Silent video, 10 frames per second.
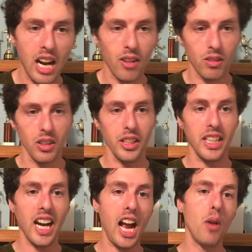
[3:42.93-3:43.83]
Really,
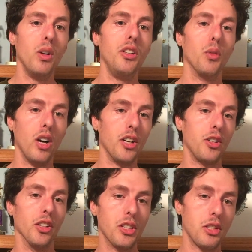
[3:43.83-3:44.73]
I wouldn't want
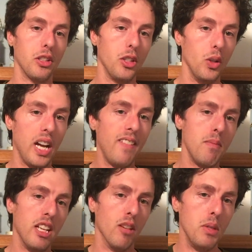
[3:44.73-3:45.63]
to listen to heavy
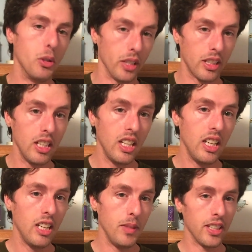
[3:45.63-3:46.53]
metal music
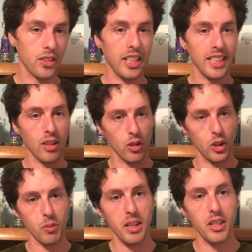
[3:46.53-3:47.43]
because I think that
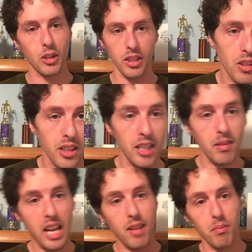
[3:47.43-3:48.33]
ruins my ears. And really,
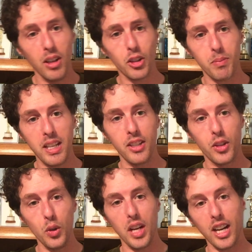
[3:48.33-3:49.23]
and most men
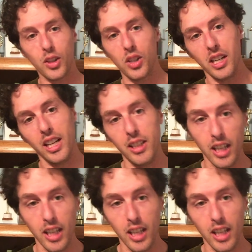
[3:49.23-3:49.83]
do not cry.